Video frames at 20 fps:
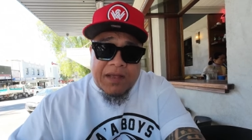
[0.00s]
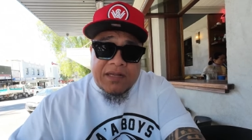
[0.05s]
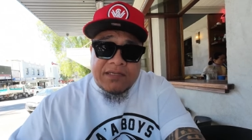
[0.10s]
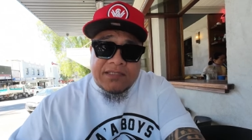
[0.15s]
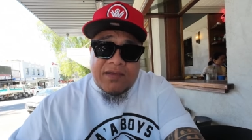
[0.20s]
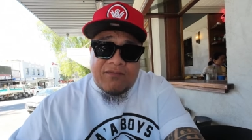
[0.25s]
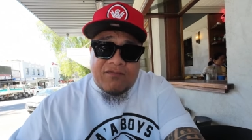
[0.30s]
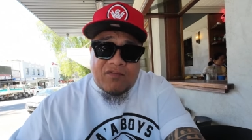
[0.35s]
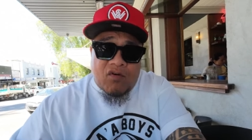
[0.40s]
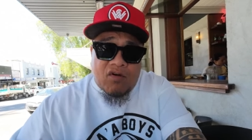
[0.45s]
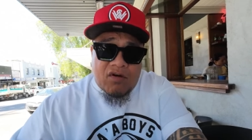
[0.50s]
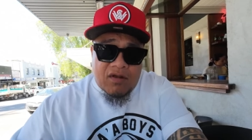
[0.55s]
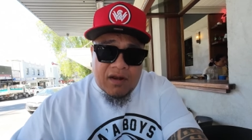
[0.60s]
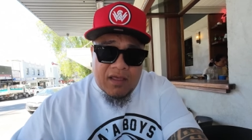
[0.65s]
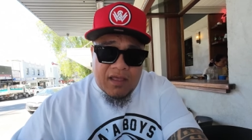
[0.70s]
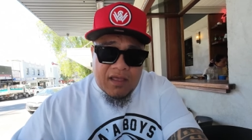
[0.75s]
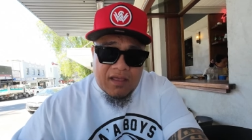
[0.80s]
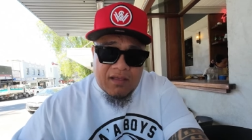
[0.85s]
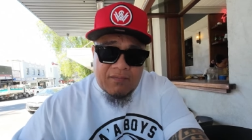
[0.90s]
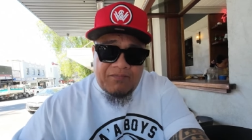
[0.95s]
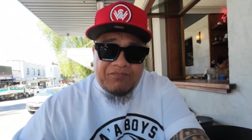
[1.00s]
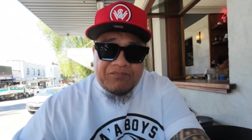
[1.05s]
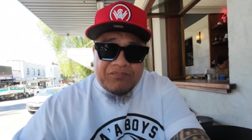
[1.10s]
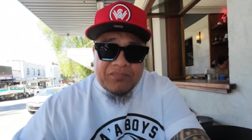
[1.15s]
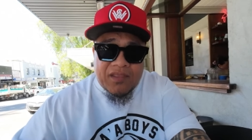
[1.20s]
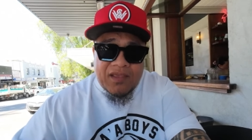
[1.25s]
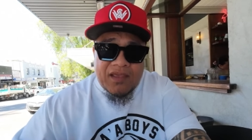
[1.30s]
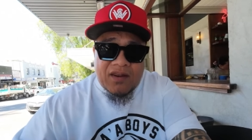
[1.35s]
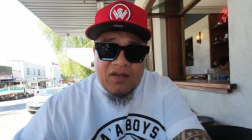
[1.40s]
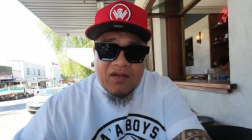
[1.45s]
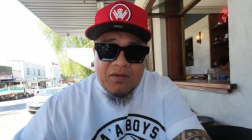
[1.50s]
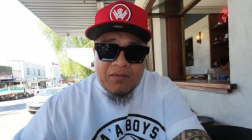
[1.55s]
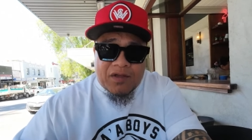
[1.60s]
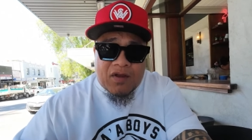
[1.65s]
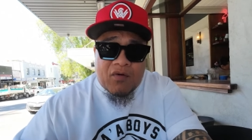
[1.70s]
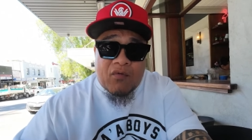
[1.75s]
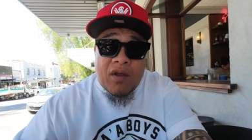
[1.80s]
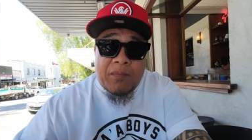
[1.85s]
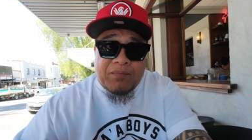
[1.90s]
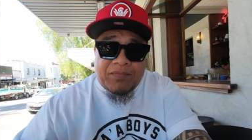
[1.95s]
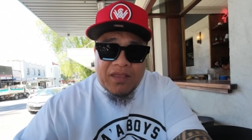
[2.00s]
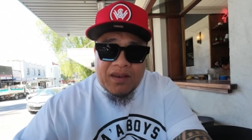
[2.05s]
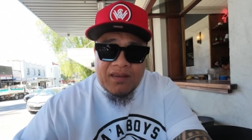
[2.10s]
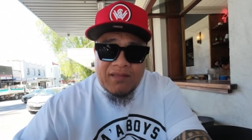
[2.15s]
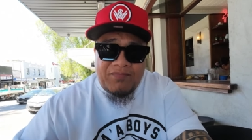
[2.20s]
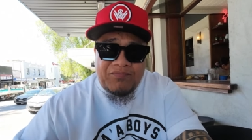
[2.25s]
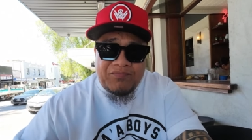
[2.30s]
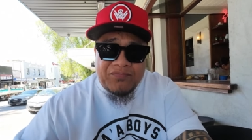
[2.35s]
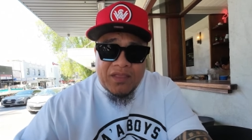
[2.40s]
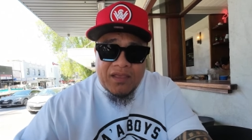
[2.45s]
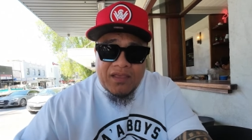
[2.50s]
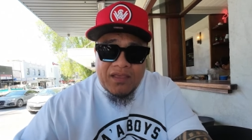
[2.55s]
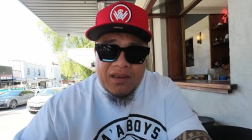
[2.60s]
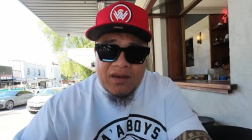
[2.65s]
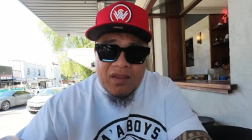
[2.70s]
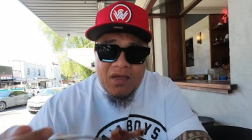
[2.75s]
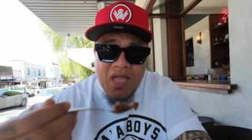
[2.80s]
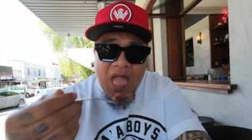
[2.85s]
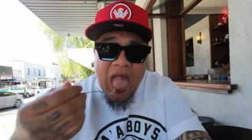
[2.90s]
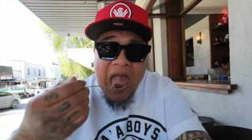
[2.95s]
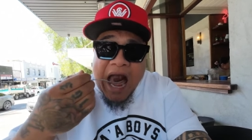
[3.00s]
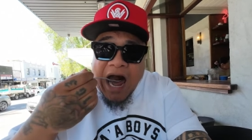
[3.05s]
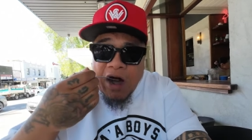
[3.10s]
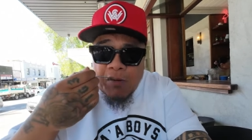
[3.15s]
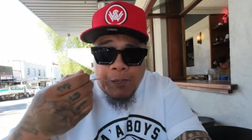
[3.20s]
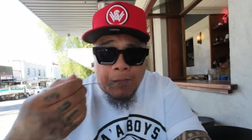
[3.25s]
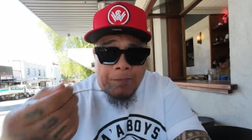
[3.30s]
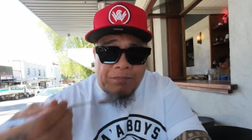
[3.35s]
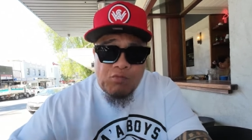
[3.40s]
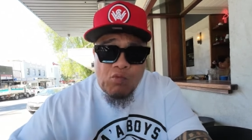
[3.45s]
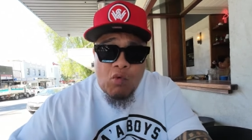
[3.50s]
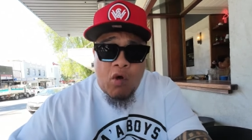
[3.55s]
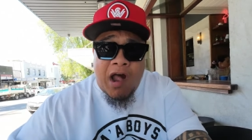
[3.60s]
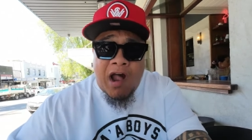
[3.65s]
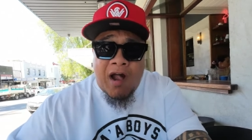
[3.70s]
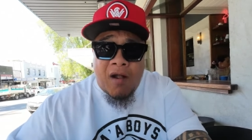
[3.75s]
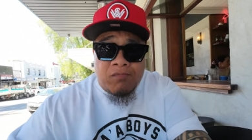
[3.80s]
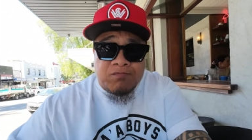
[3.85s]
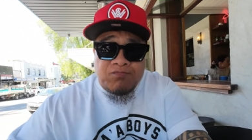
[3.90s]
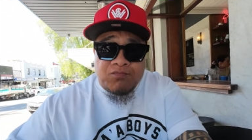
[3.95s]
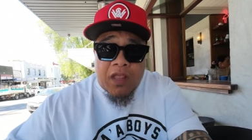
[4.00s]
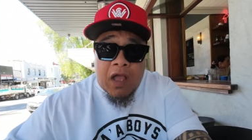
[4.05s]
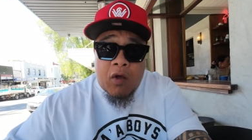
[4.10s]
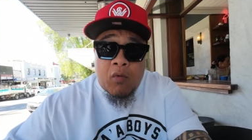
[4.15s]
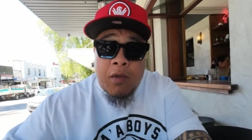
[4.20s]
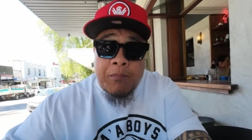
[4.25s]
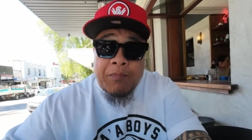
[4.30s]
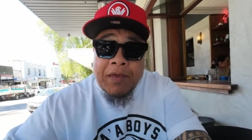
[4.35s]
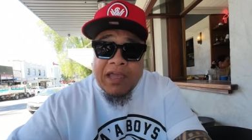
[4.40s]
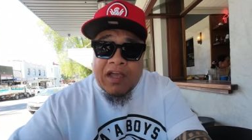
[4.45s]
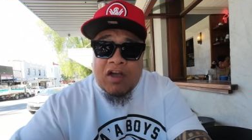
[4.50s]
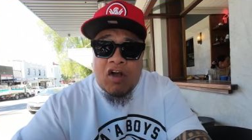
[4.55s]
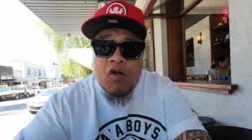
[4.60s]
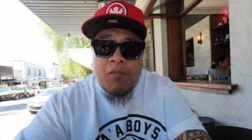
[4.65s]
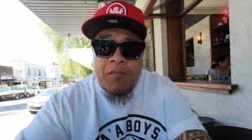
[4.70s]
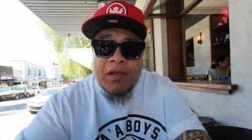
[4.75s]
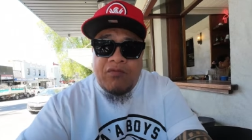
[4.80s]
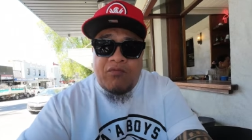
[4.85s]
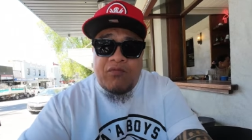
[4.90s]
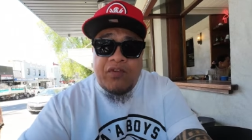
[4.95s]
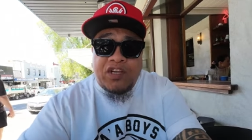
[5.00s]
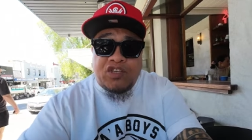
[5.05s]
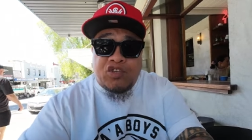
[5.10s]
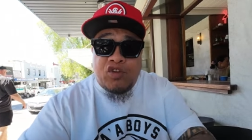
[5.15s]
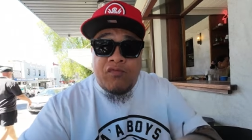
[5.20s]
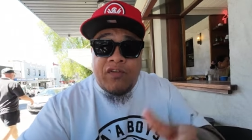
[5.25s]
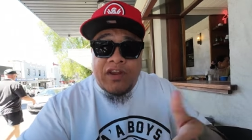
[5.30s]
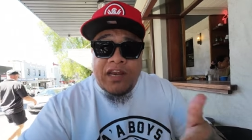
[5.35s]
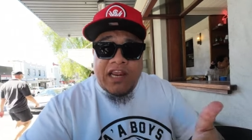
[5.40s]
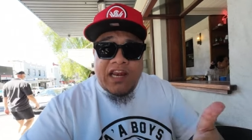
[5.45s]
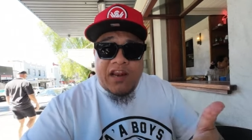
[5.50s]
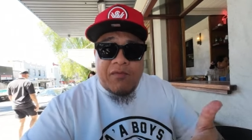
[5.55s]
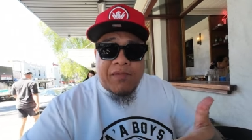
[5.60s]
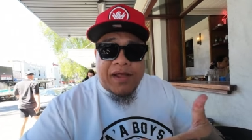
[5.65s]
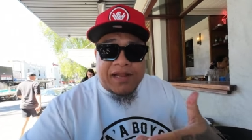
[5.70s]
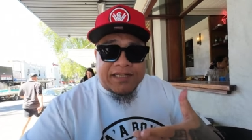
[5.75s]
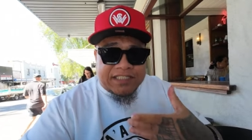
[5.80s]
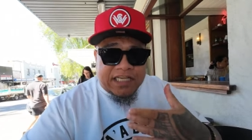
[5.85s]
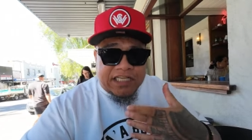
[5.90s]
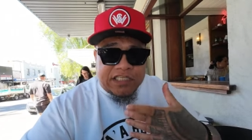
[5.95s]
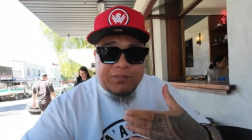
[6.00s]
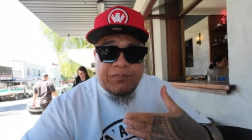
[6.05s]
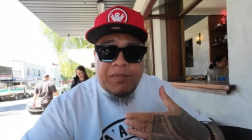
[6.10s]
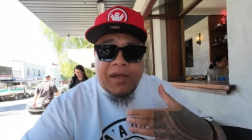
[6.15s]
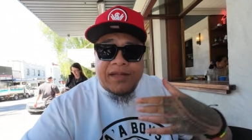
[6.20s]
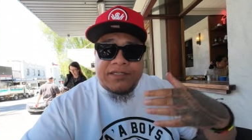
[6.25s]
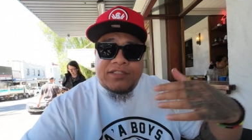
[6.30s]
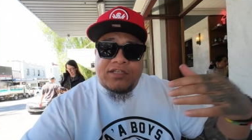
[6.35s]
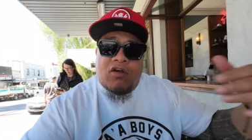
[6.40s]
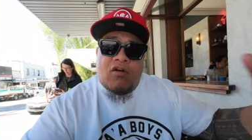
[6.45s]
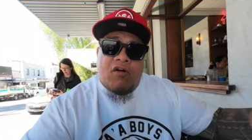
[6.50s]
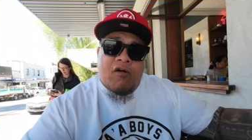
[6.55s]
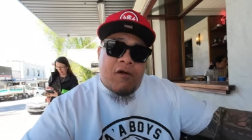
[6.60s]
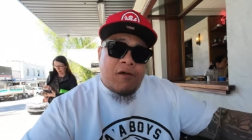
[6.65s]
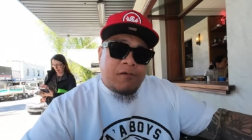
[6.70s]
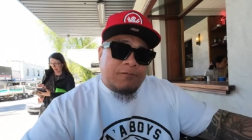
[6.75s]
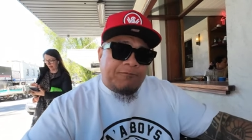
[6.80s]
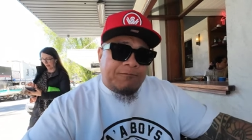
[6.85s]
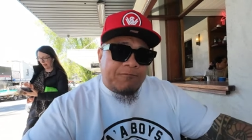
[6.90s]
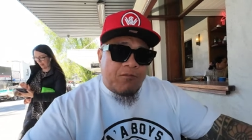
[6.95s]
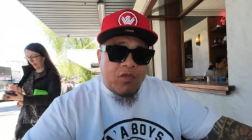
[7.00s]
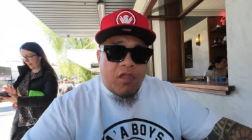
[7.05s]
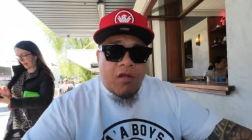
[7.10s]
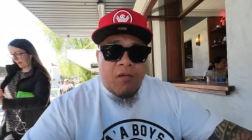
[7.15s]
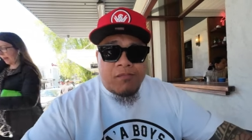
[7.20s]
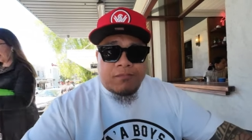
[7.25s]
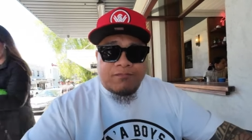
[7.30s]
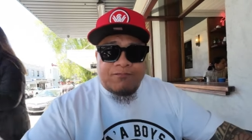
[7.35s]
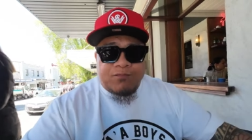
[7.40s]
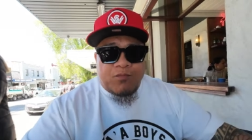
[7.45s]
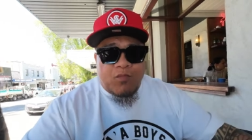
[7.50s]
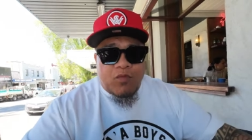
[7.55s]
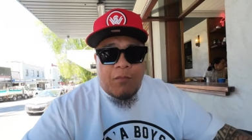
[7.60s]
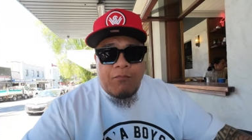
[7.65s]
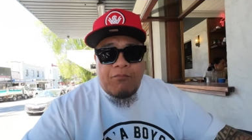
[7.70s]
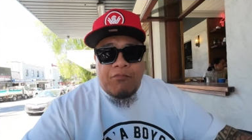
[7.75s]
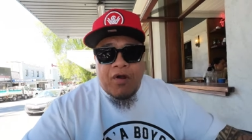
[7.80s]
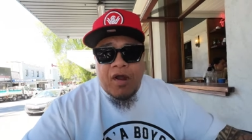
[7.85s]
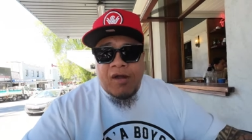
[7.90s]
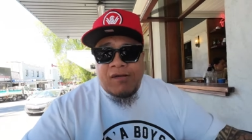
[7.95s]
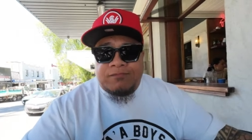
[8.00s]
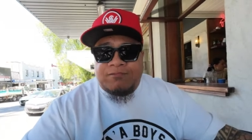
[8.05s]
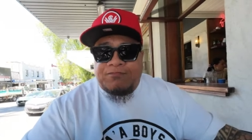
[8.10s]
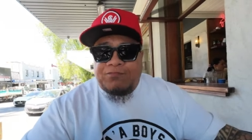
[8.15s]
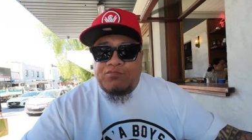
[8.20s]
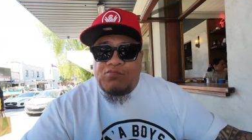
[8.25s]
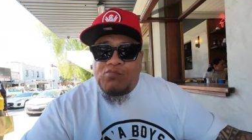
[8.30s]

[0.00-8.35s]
buds have gone, uh, you know, corrupted, you know. Well, I went back home and rejuvenated my taste buds. Oh, bro,